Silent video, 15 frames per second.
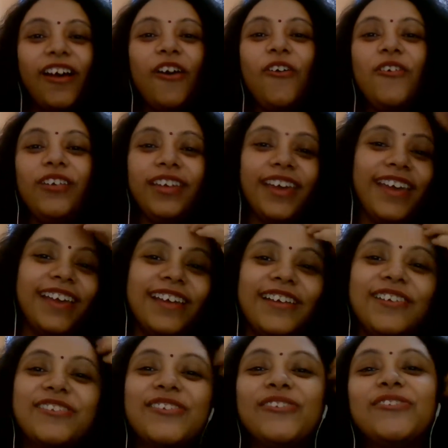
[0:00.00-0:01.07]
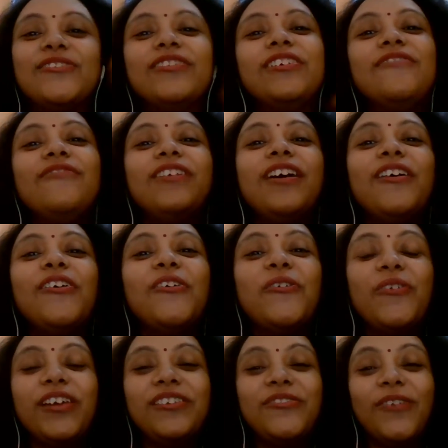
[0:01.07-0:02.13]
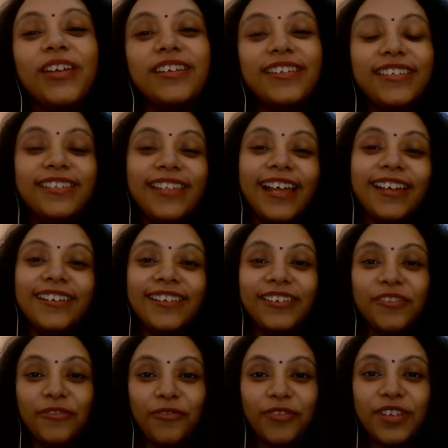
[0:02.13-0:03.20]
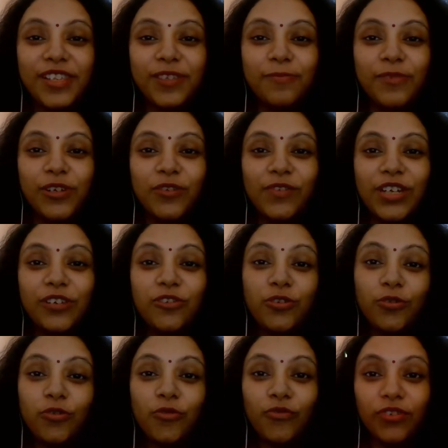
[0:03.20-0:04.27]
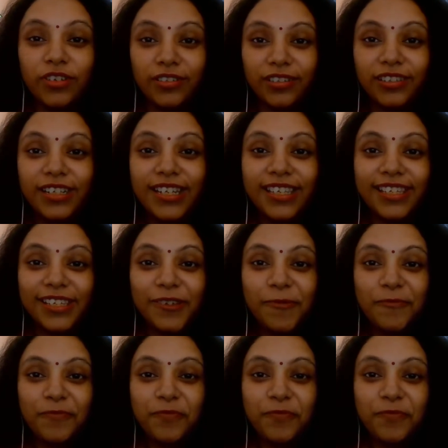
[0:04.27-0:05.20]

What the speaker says: Okay, so today we are going to understand the difference between two words